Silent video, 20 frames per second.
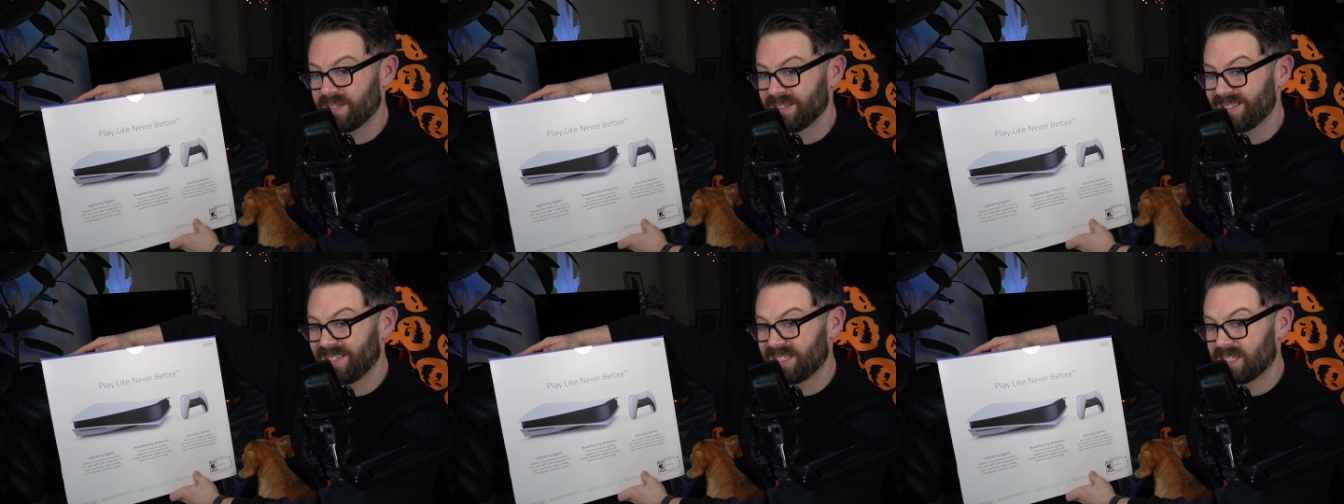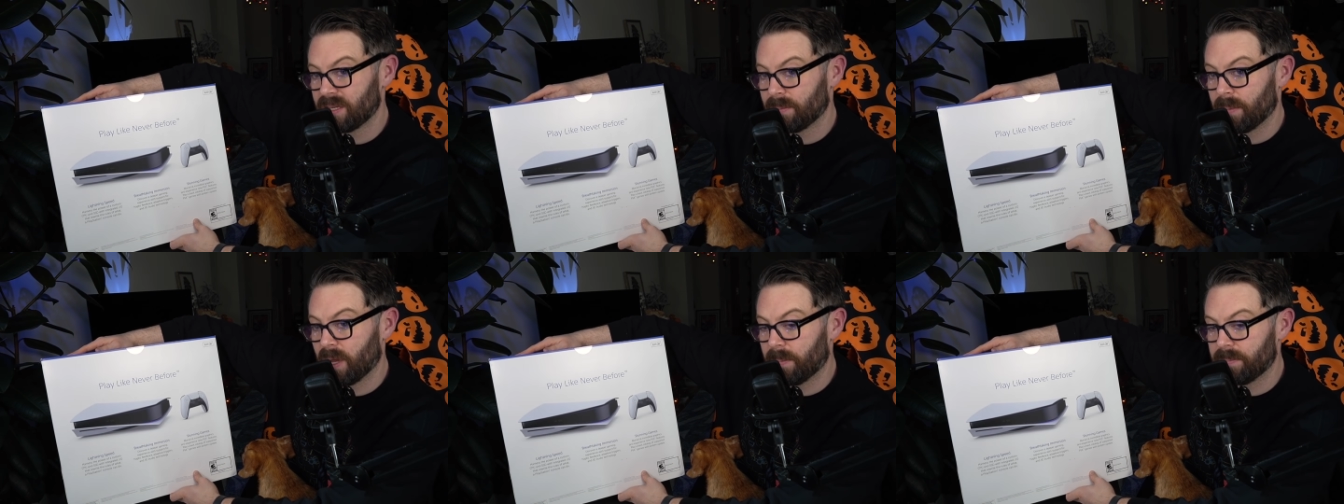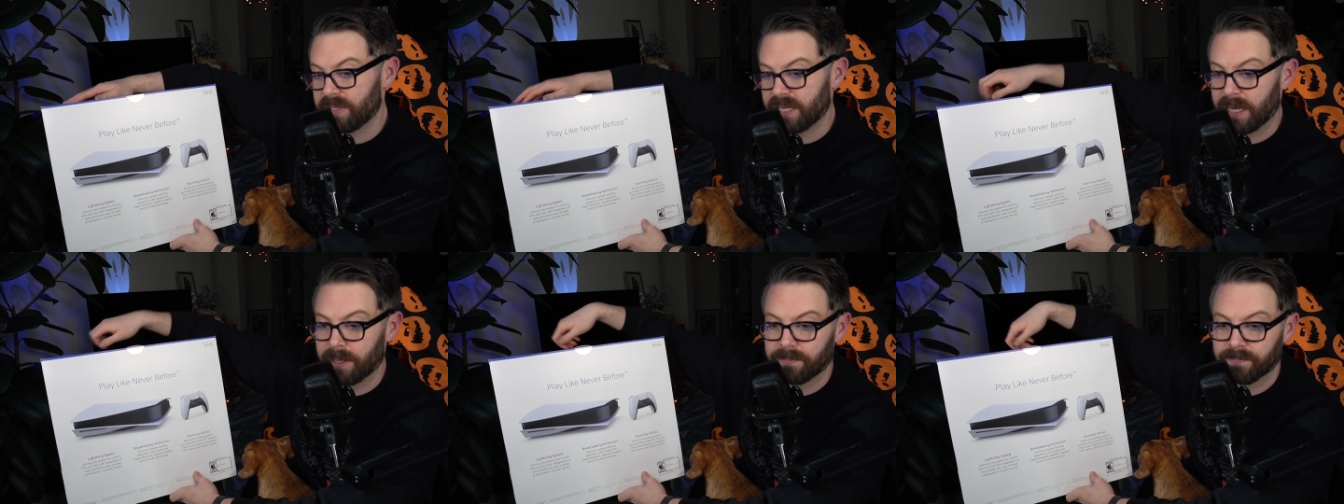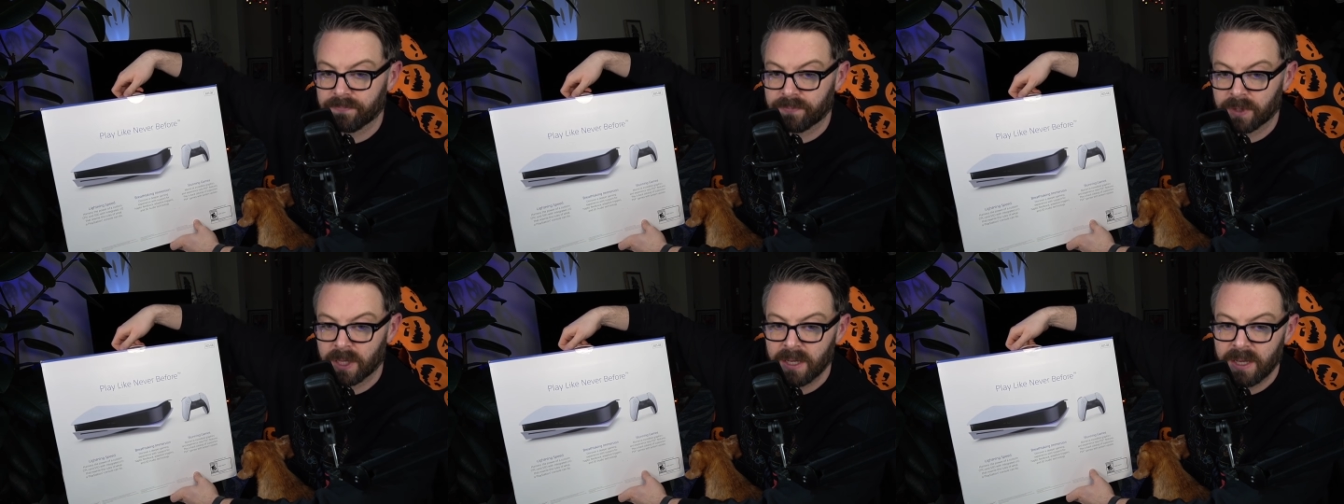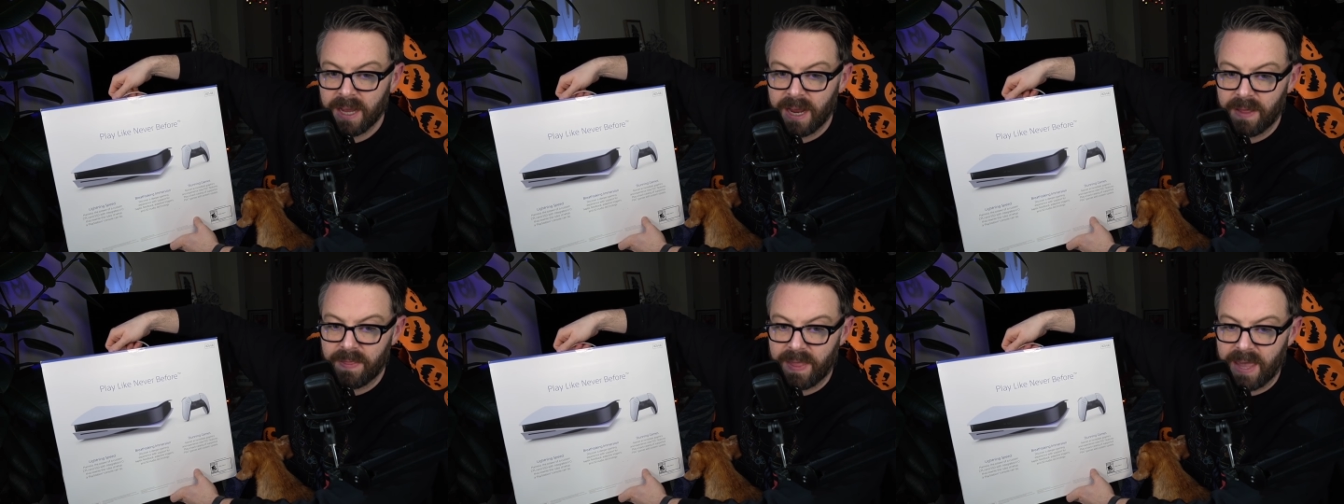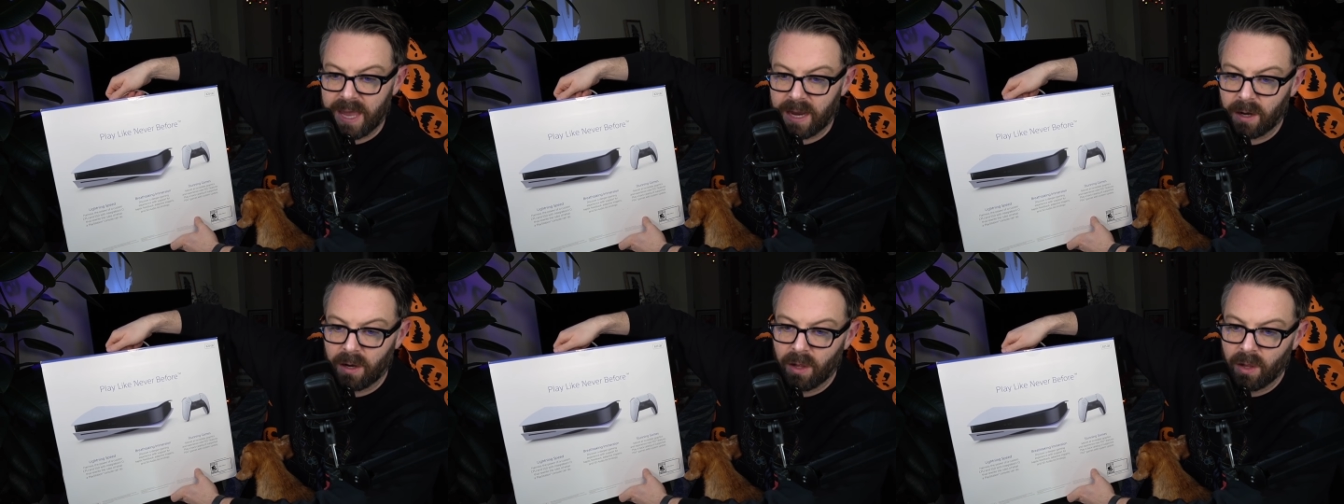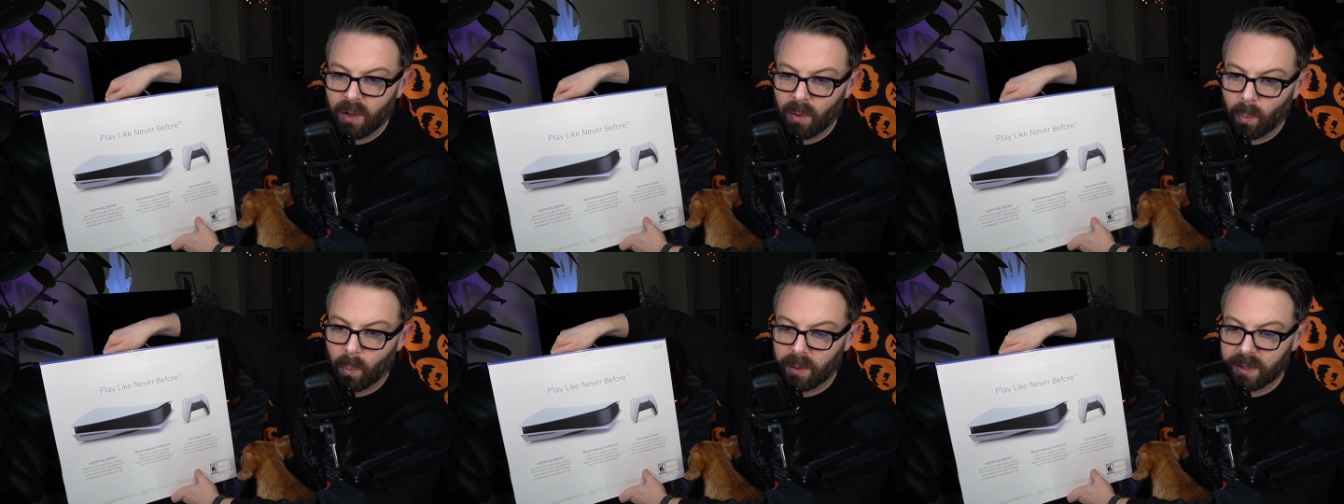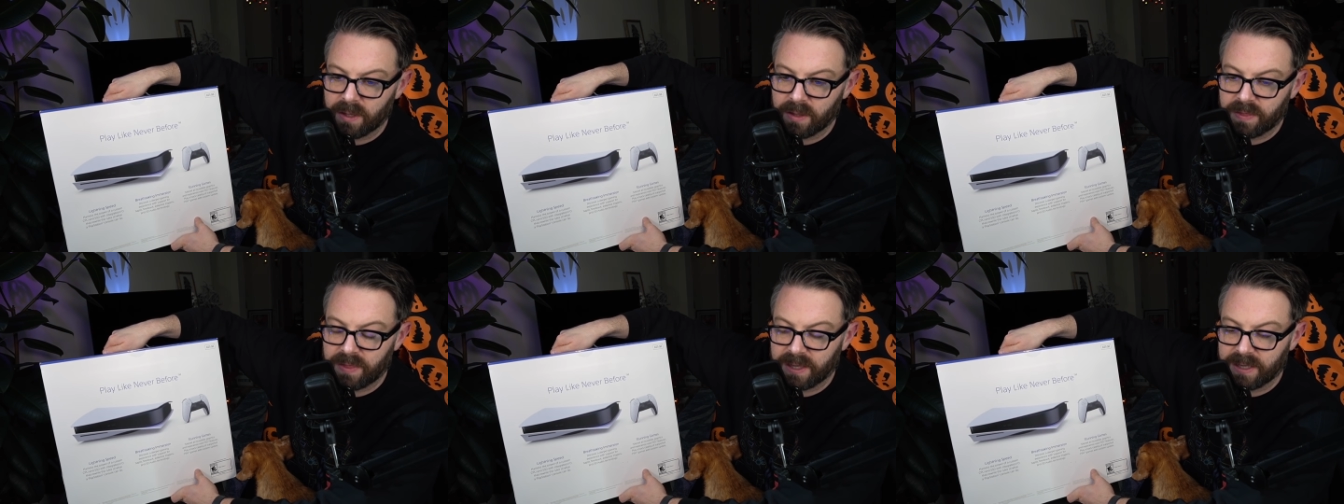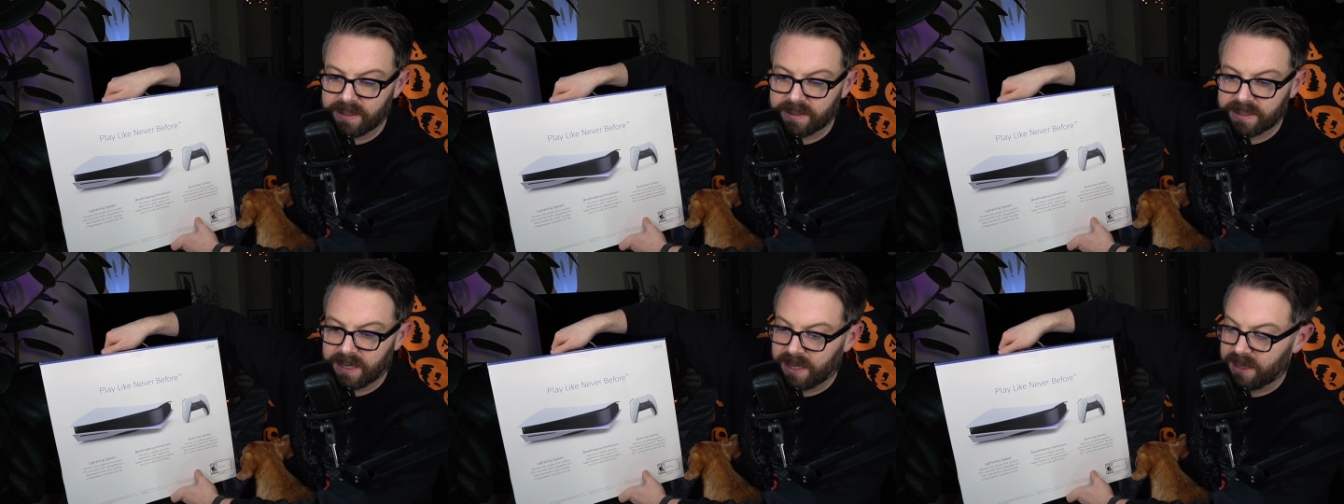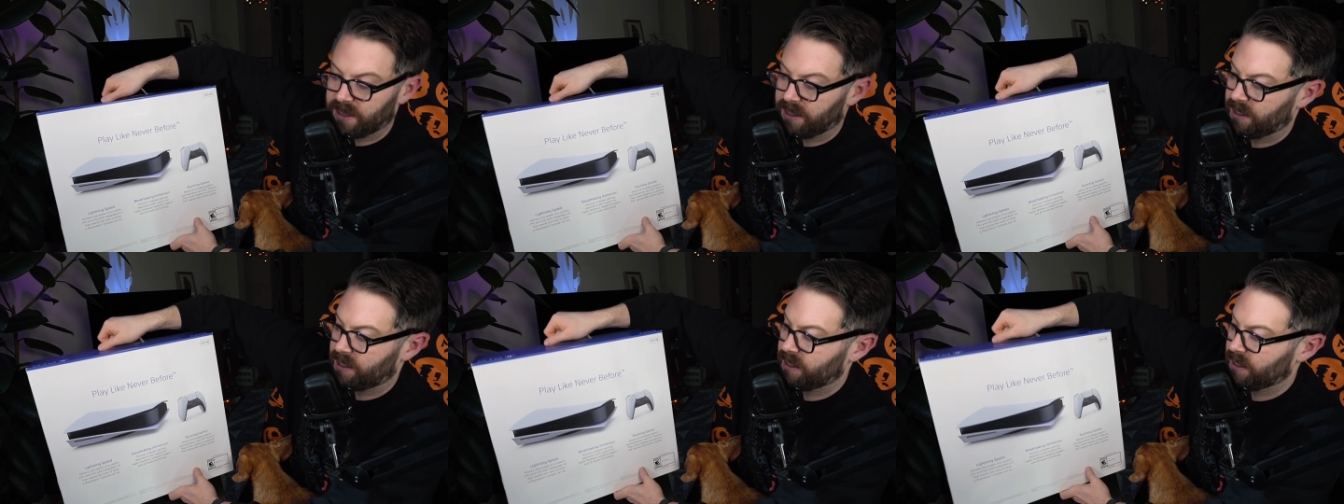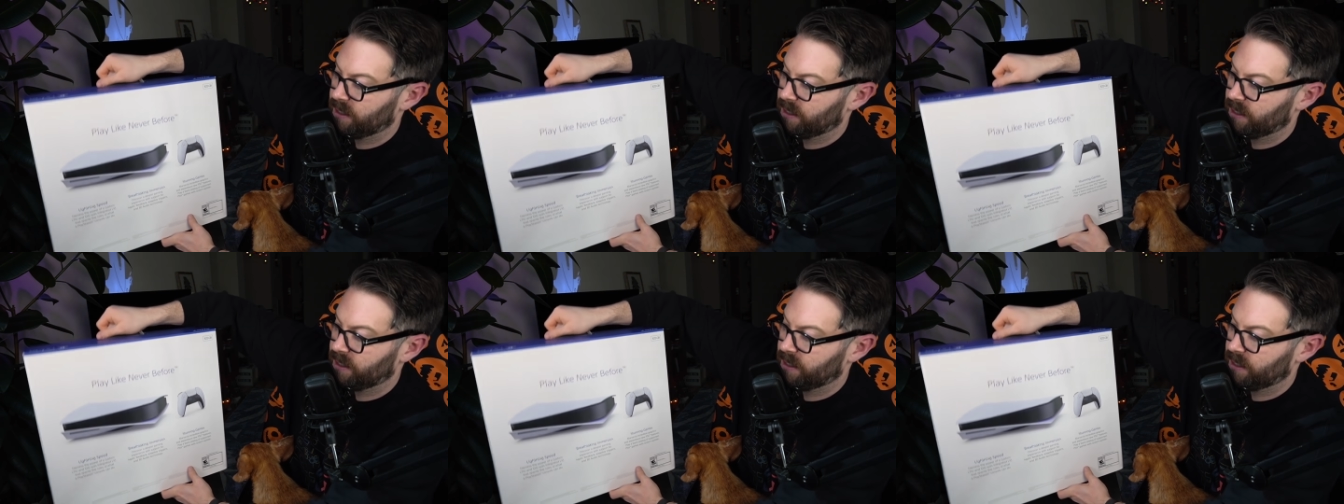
system update. And then one of the things I think